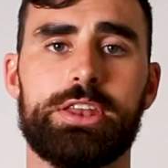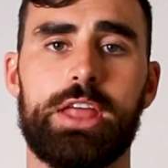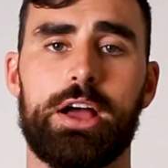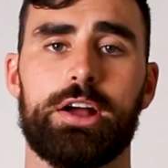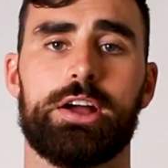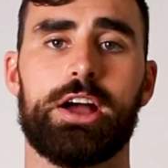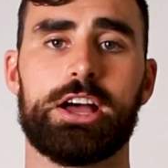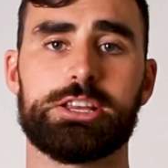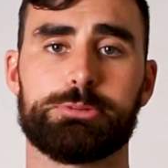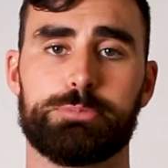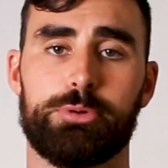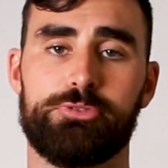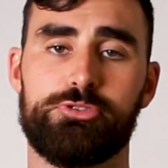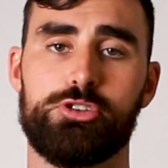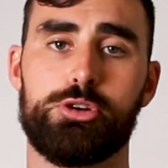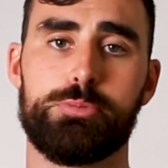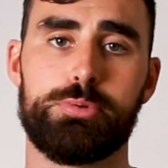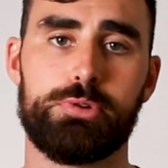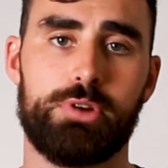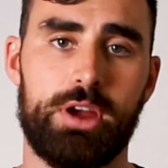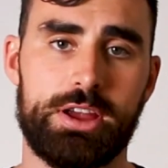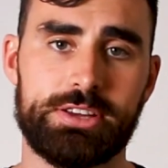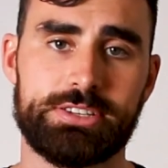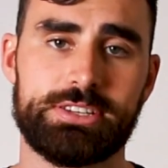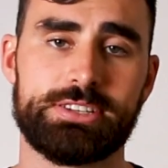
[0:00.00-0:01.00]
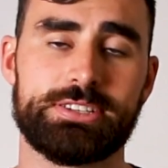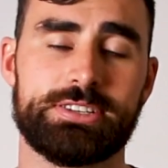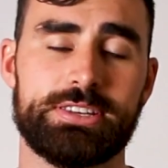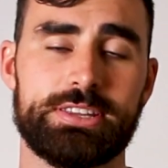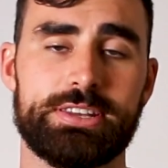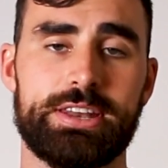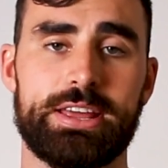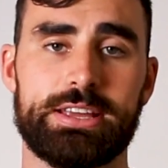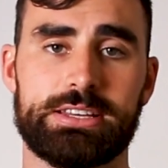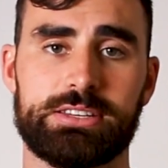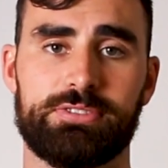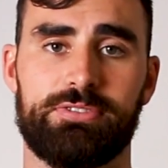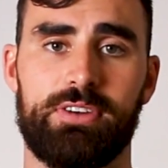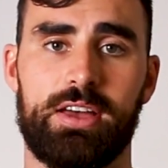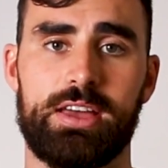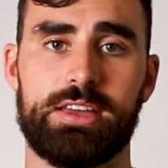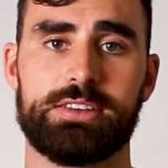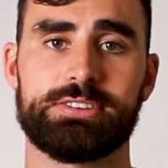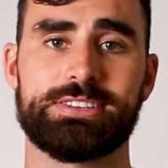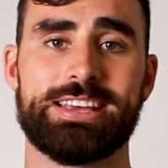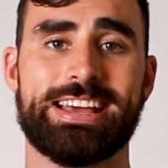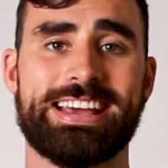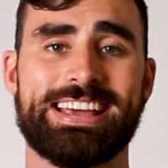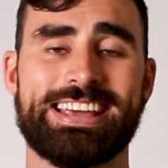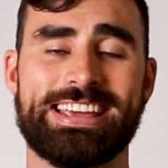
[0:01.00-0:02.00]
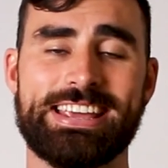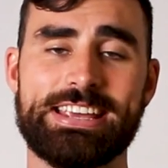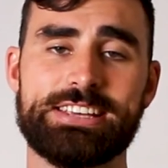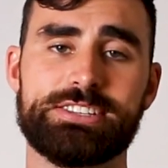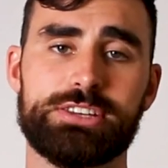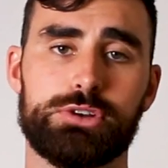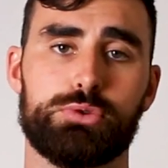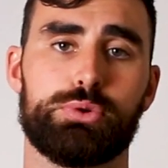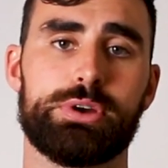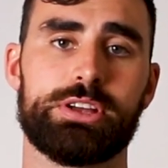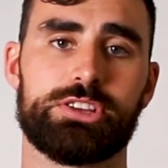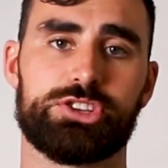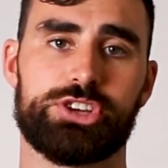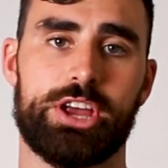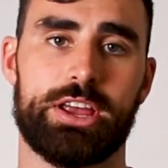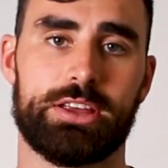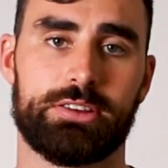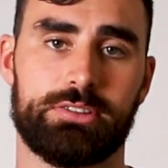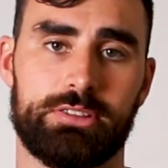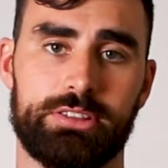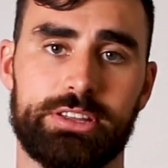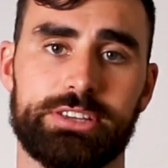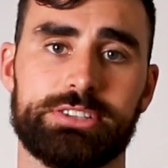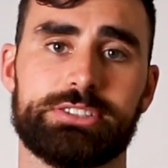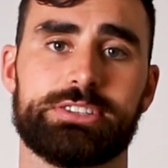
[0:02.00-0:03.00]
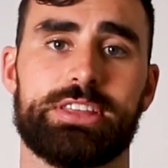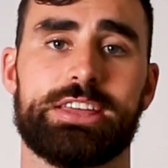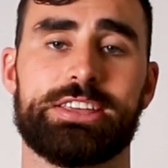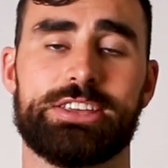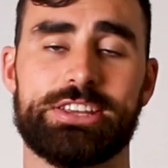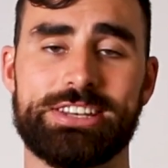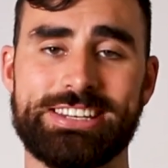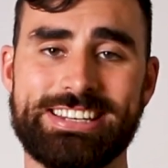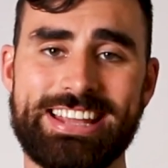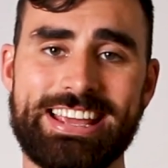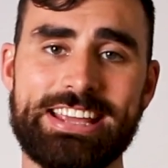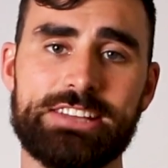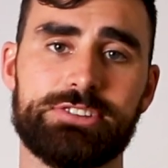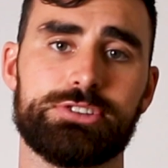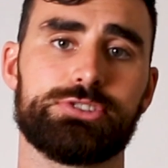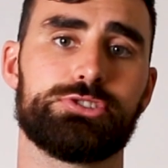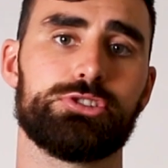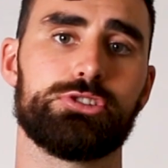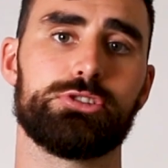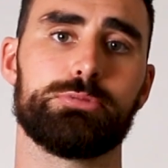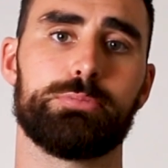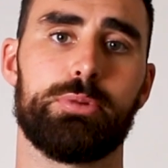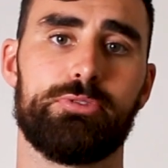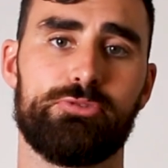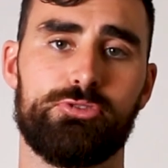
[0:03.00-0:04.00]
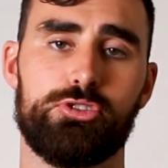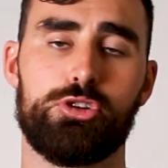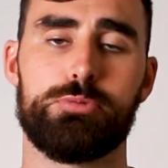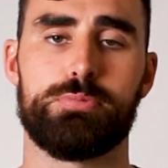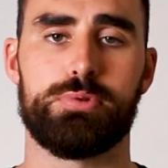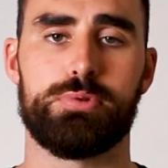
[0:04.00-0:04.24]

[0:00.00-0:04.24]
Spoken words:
Now guys, before progressing to the next phase, here's a quick checklist that you need to do before